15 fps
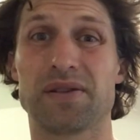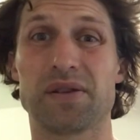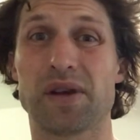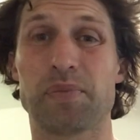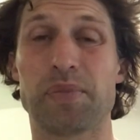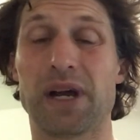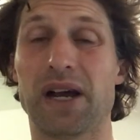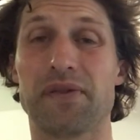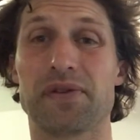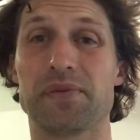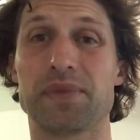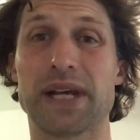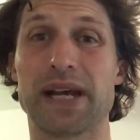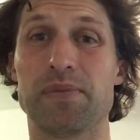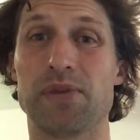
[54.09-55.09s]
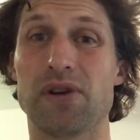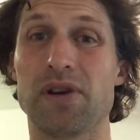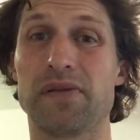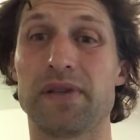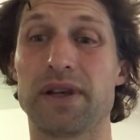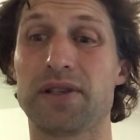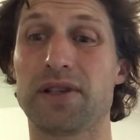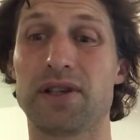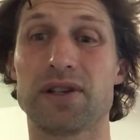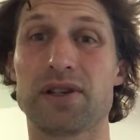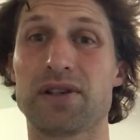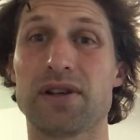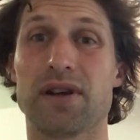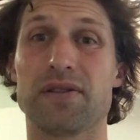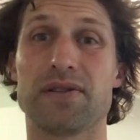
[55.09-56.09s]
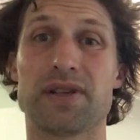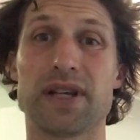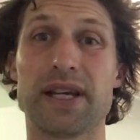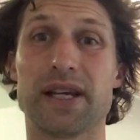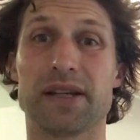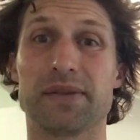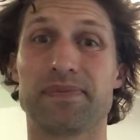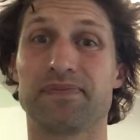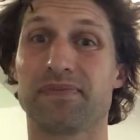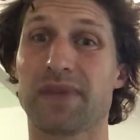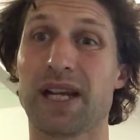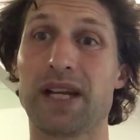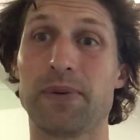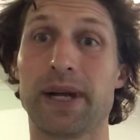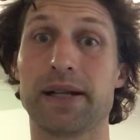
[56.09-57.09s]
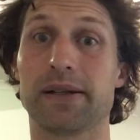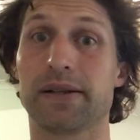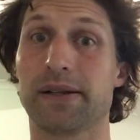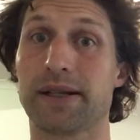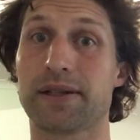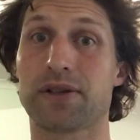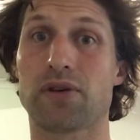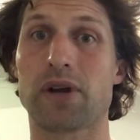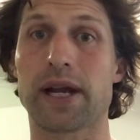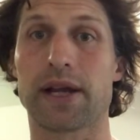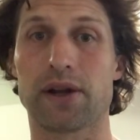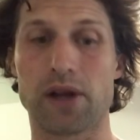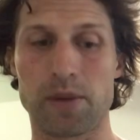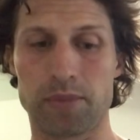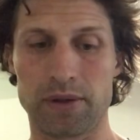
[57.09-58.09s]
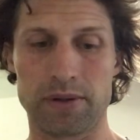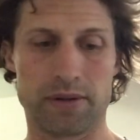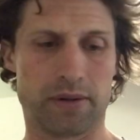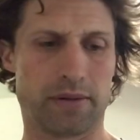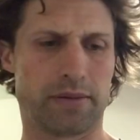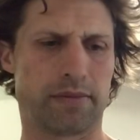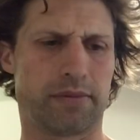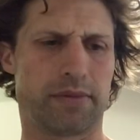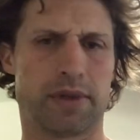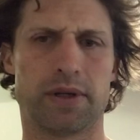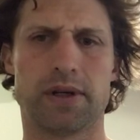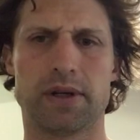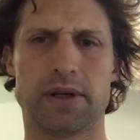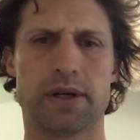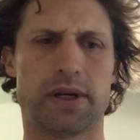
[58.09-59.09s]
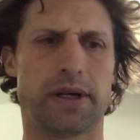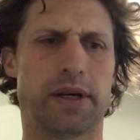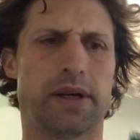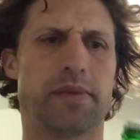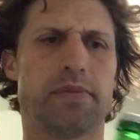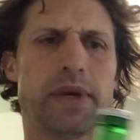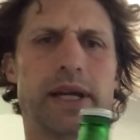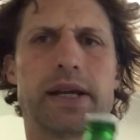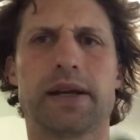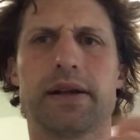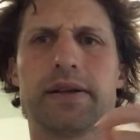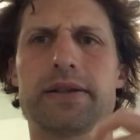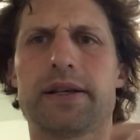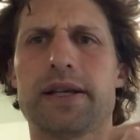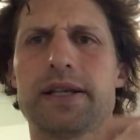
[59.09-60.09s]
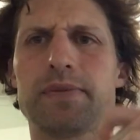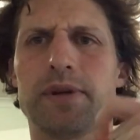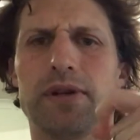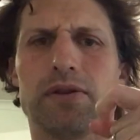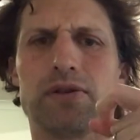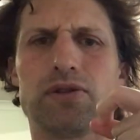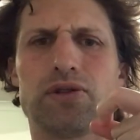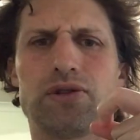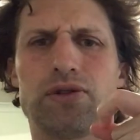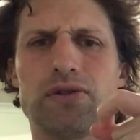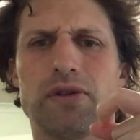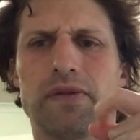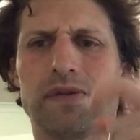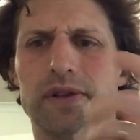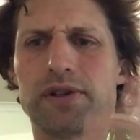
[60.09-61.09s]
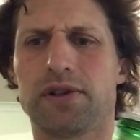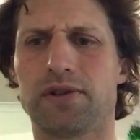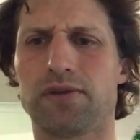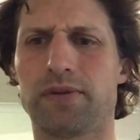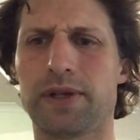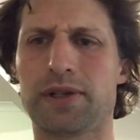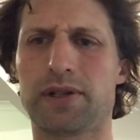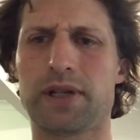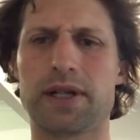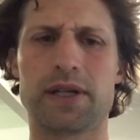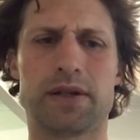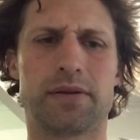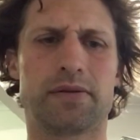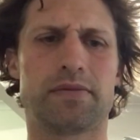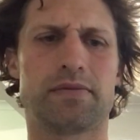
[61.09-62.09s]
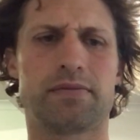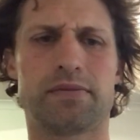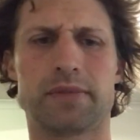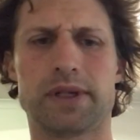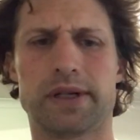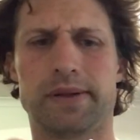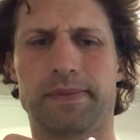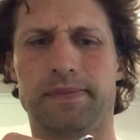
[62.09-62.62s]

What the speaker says: apart from Dan Murphy's, you just don't see it. Anyway, let's crack it open and make an assessment. Not sure if it's a twisty. No.